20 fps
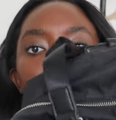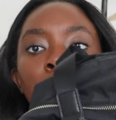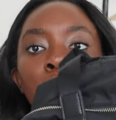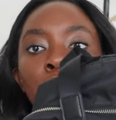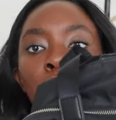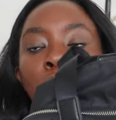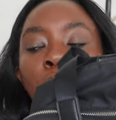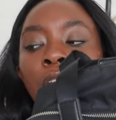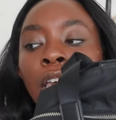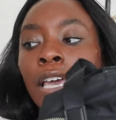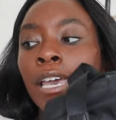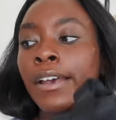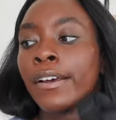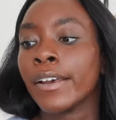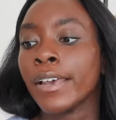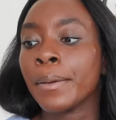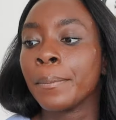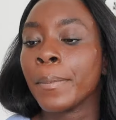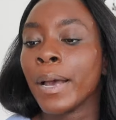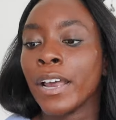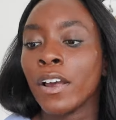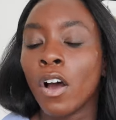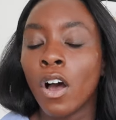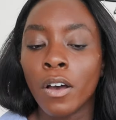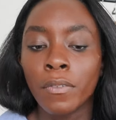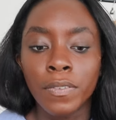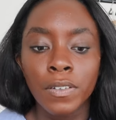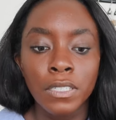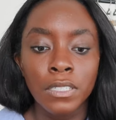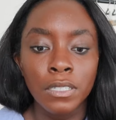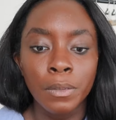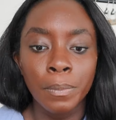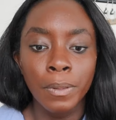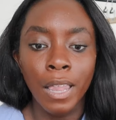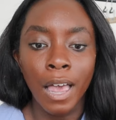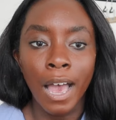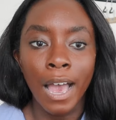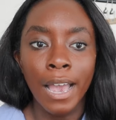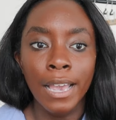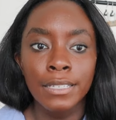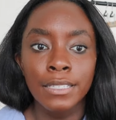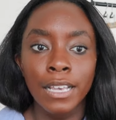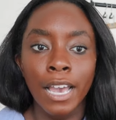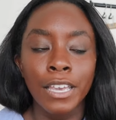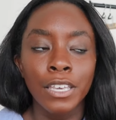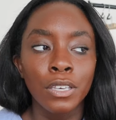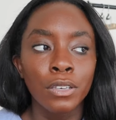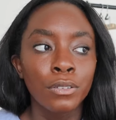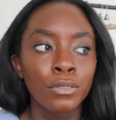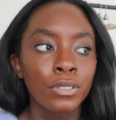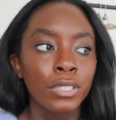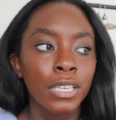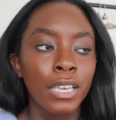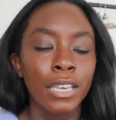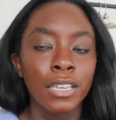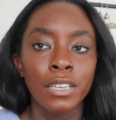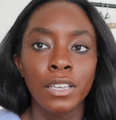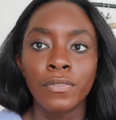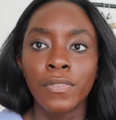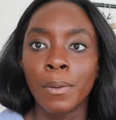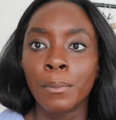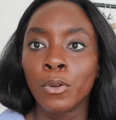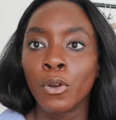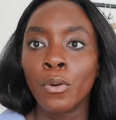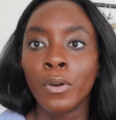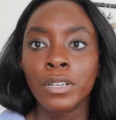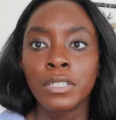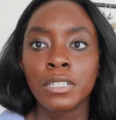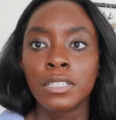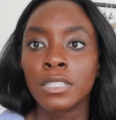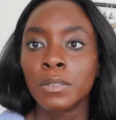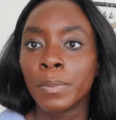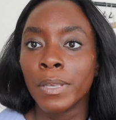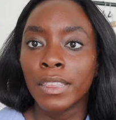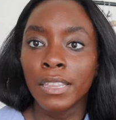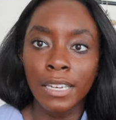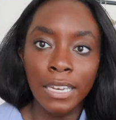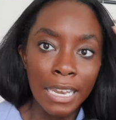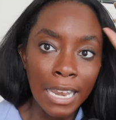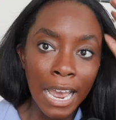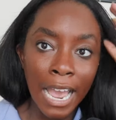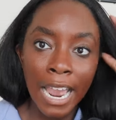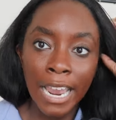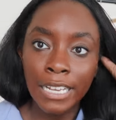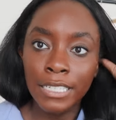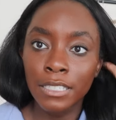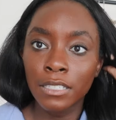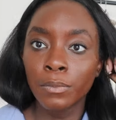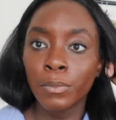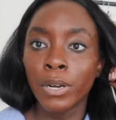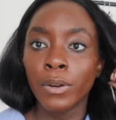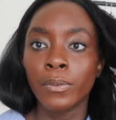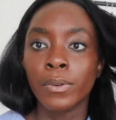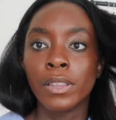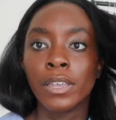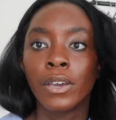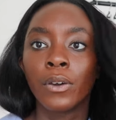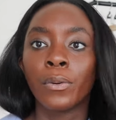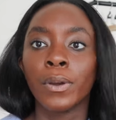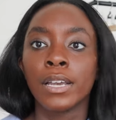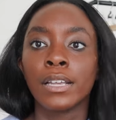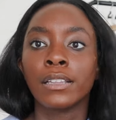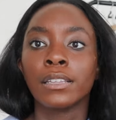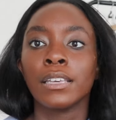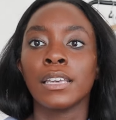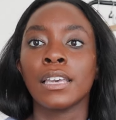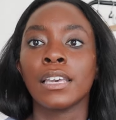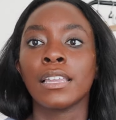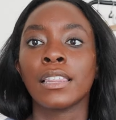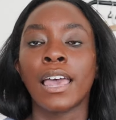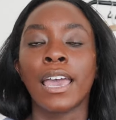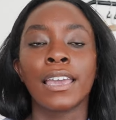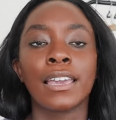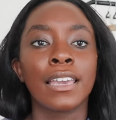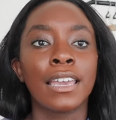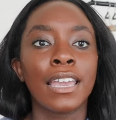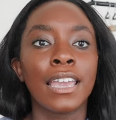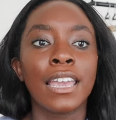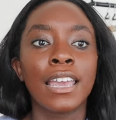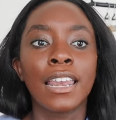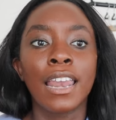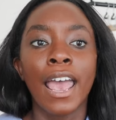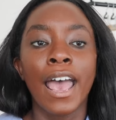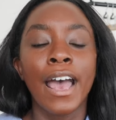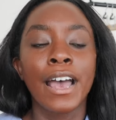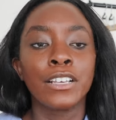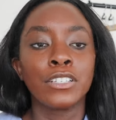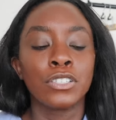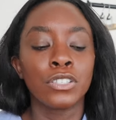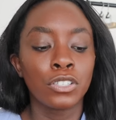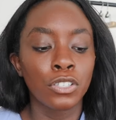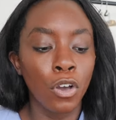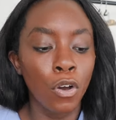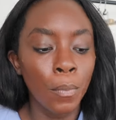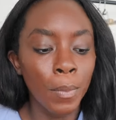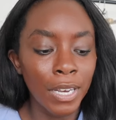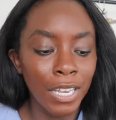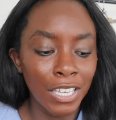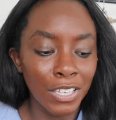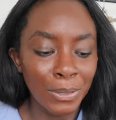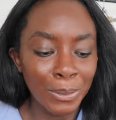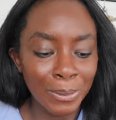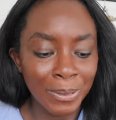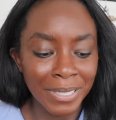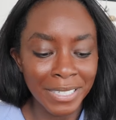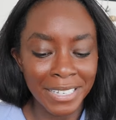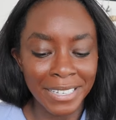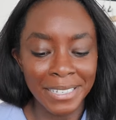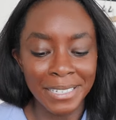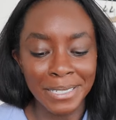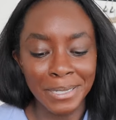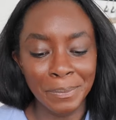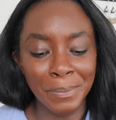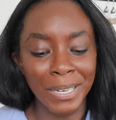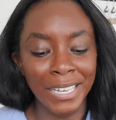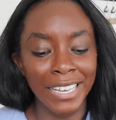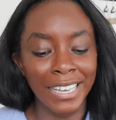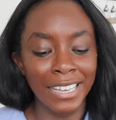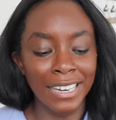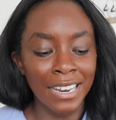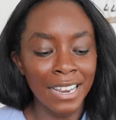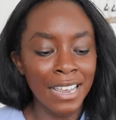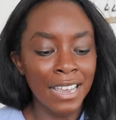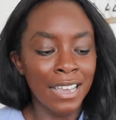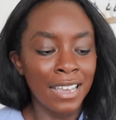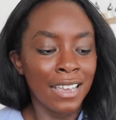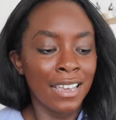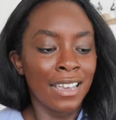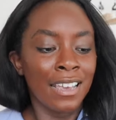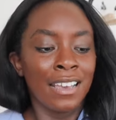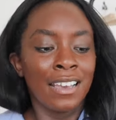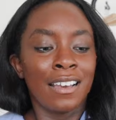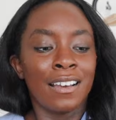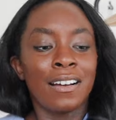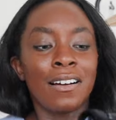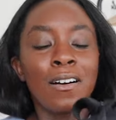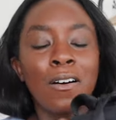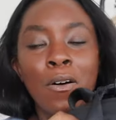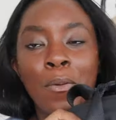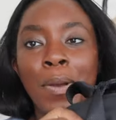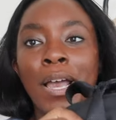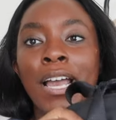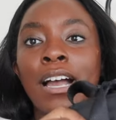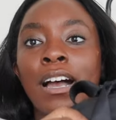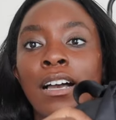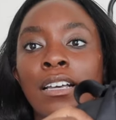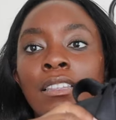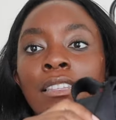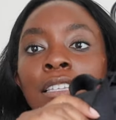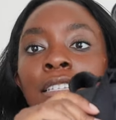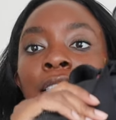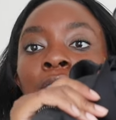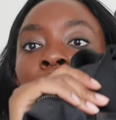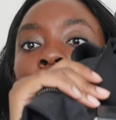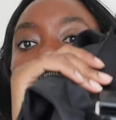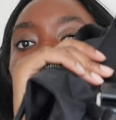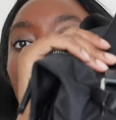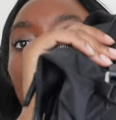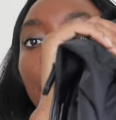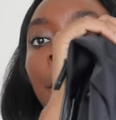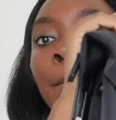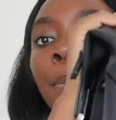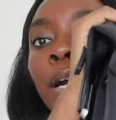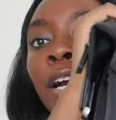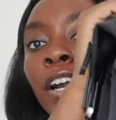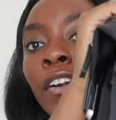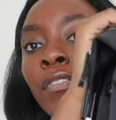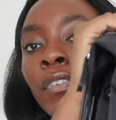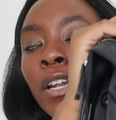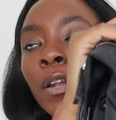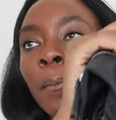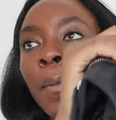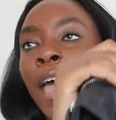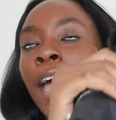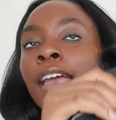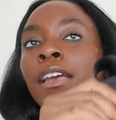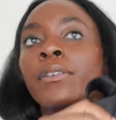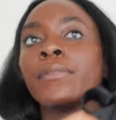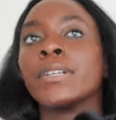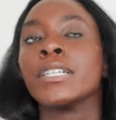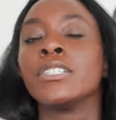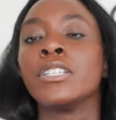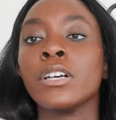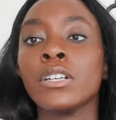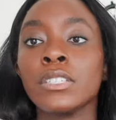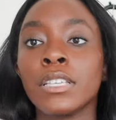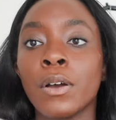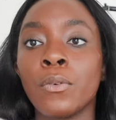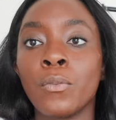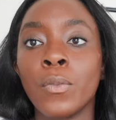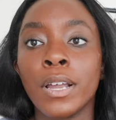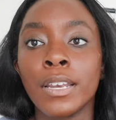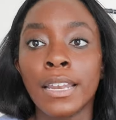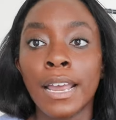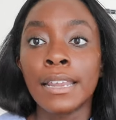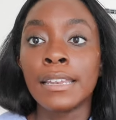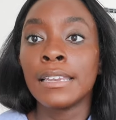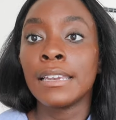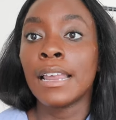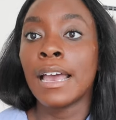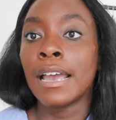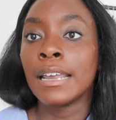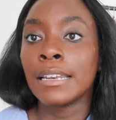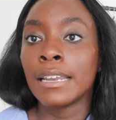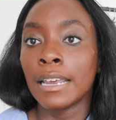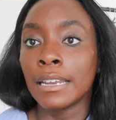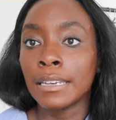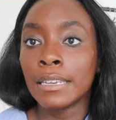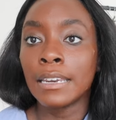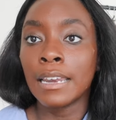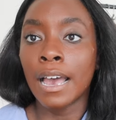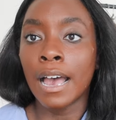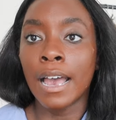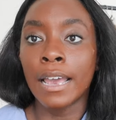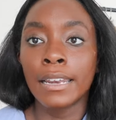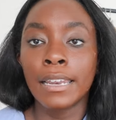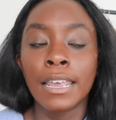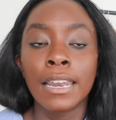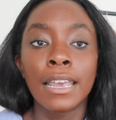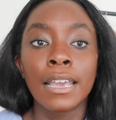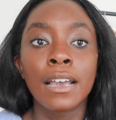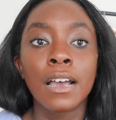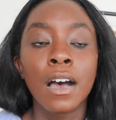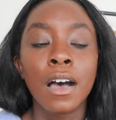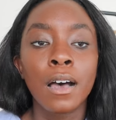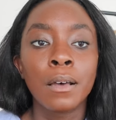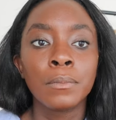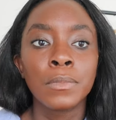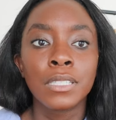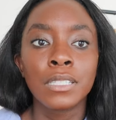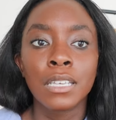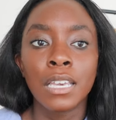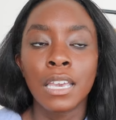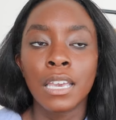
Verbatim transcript: to carry my office supplies. I use it if I'm going to spend the night somewhere really quickly. Like it has so many uses, but oh my god this is the perfect bag it retails at $199.99 and it comes